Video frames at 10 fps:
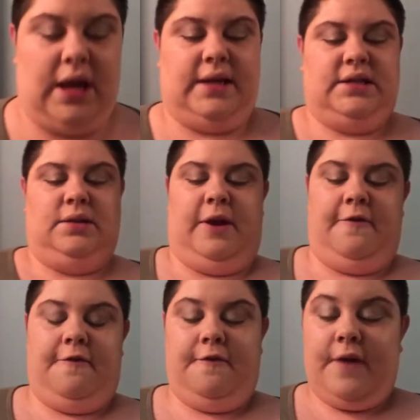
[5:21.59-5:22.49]
has to be
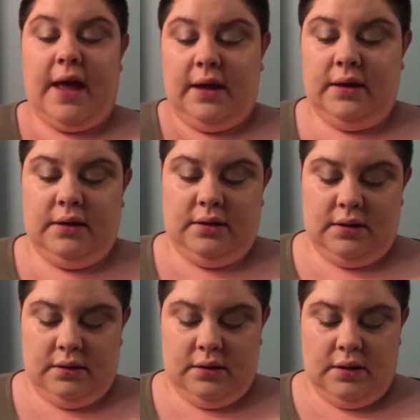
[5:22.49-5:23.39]
fed.
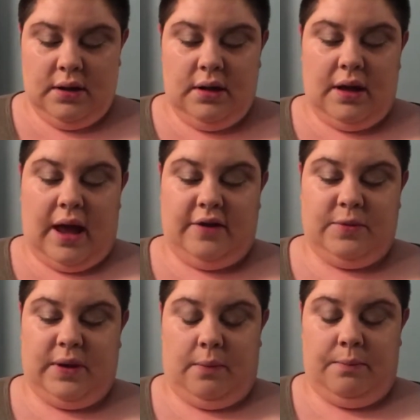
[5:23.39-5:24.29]
I have to
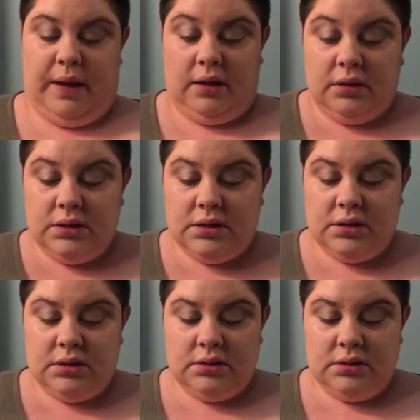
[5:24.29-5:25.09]
pick up bagels.